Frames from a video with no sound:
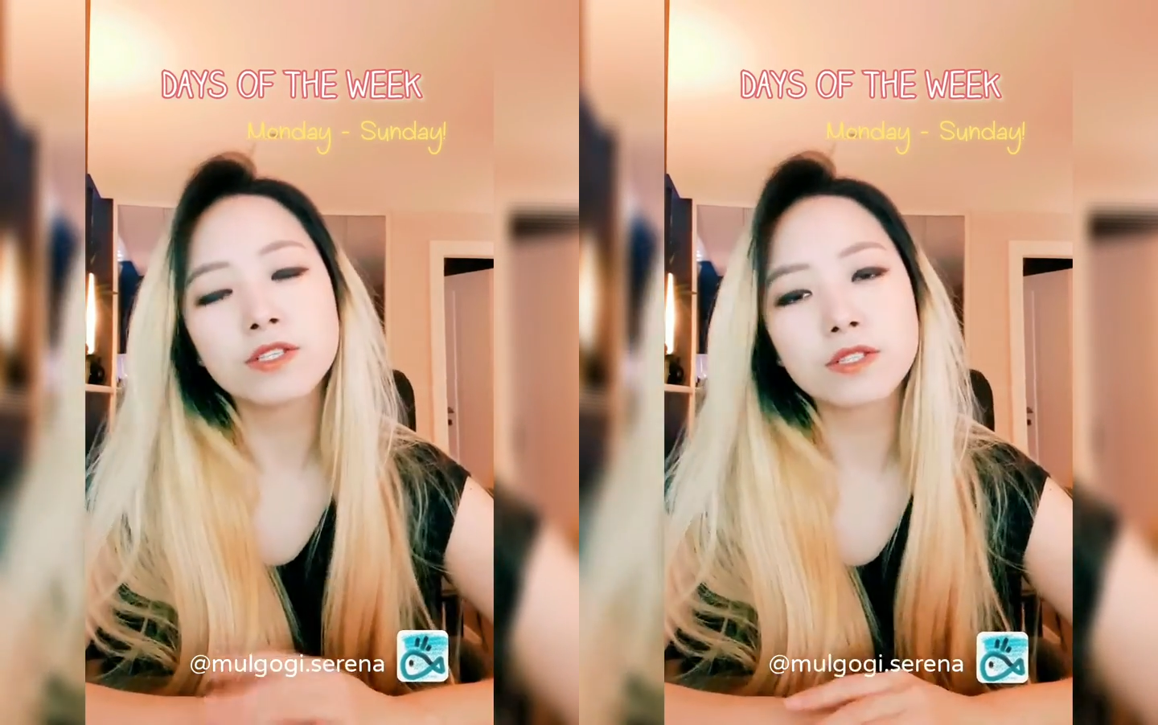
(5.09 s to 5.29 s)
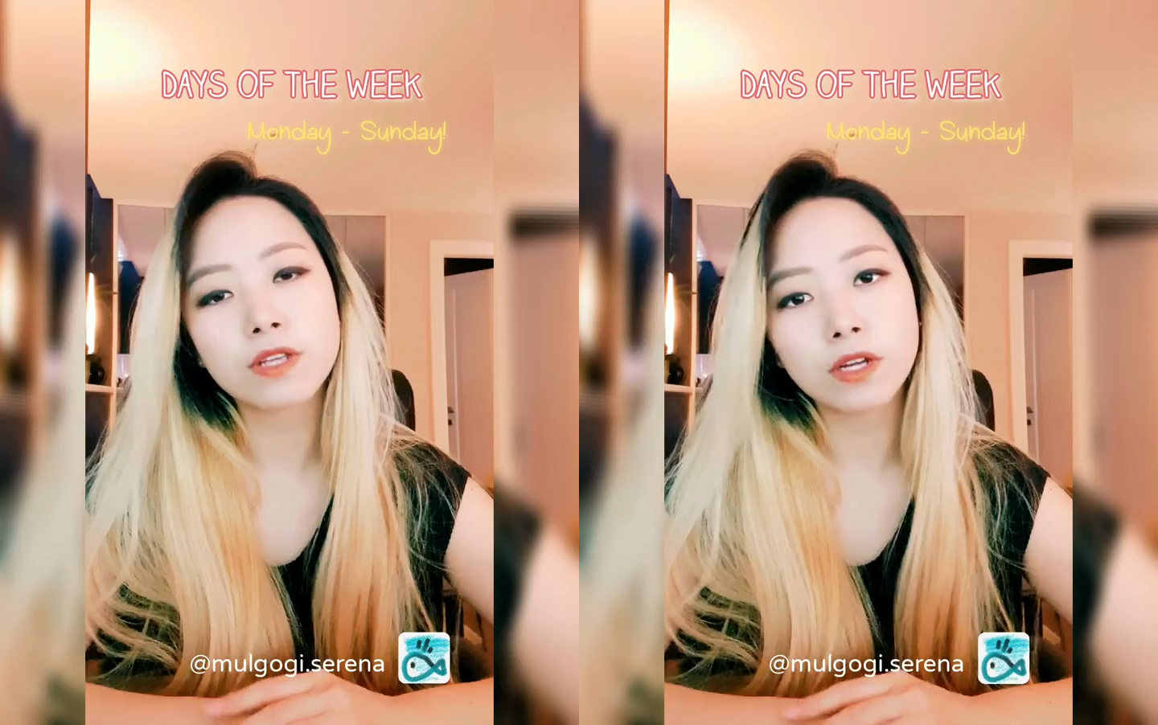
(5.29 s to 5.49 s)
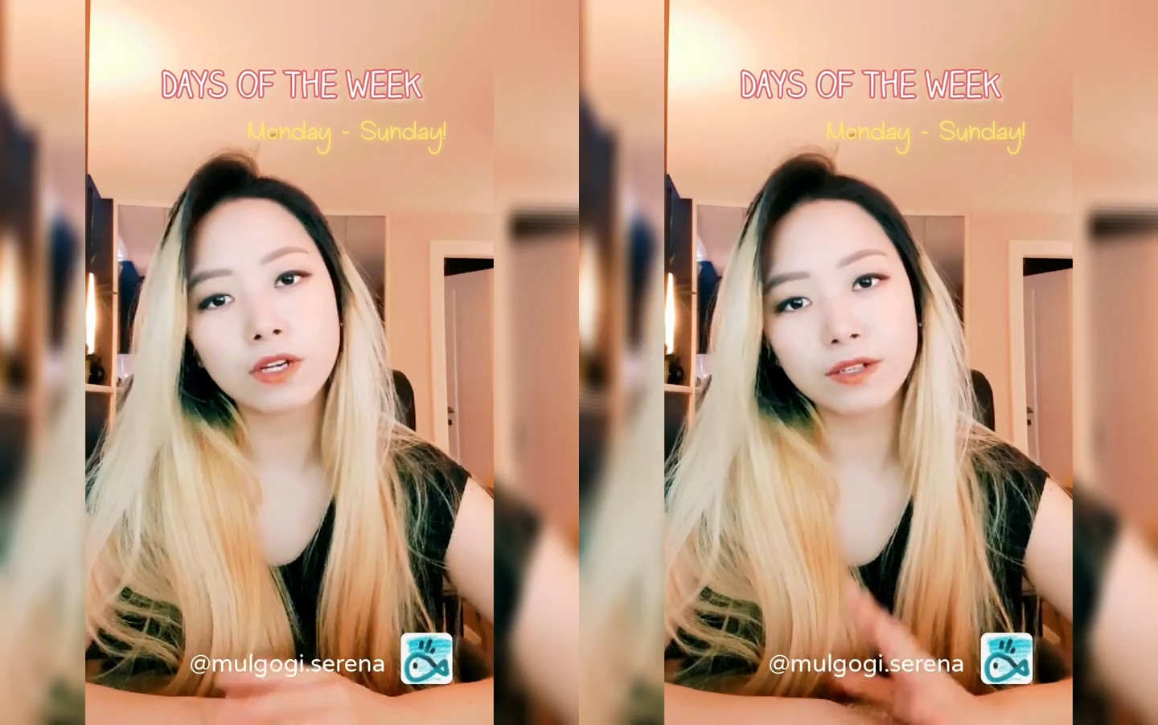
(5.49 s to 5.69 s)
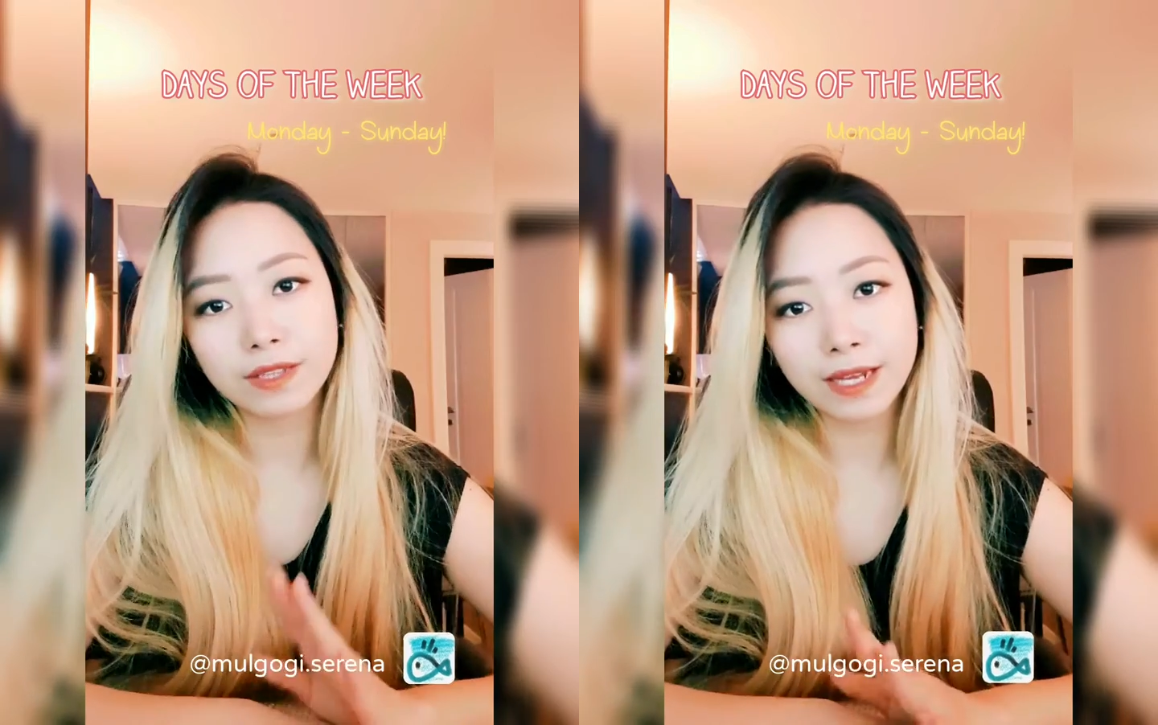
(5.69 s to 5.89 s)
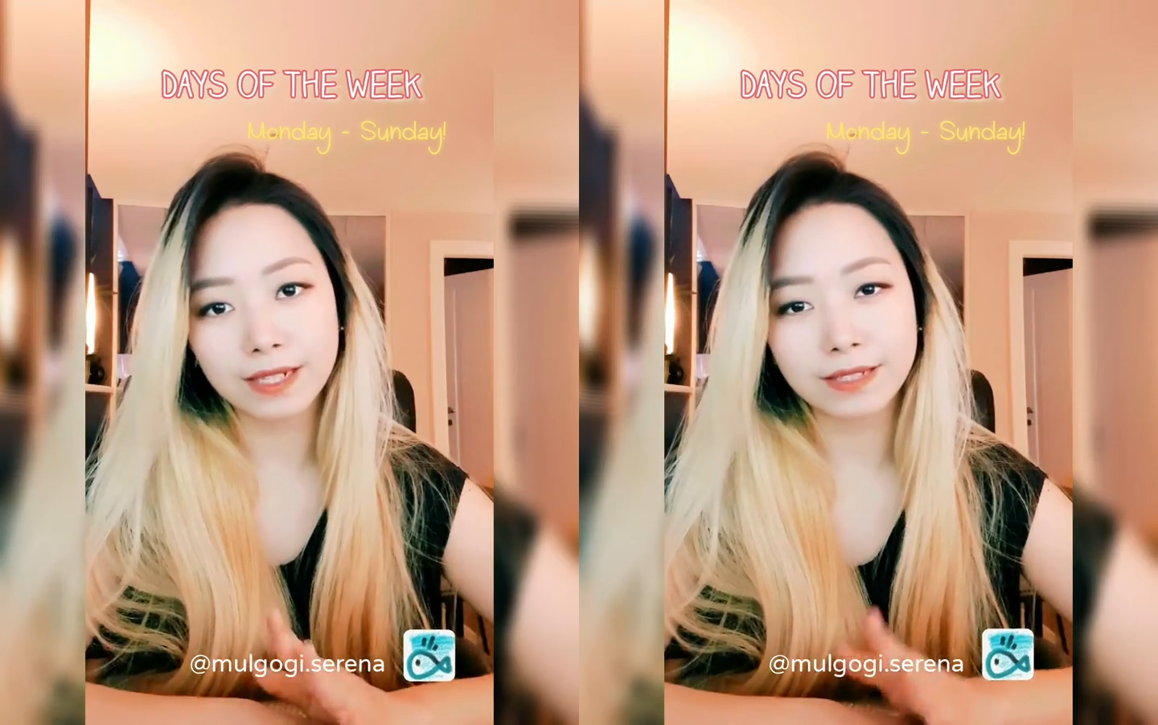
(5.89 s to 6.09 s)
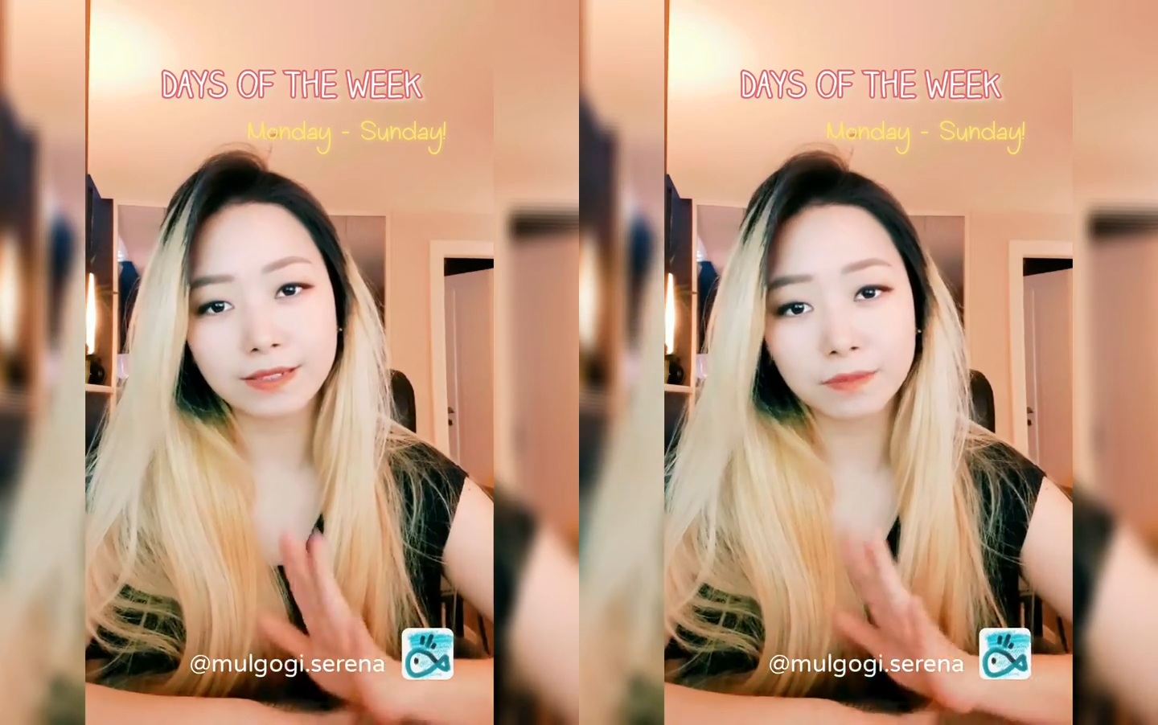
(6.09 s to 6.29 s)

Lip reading: So days,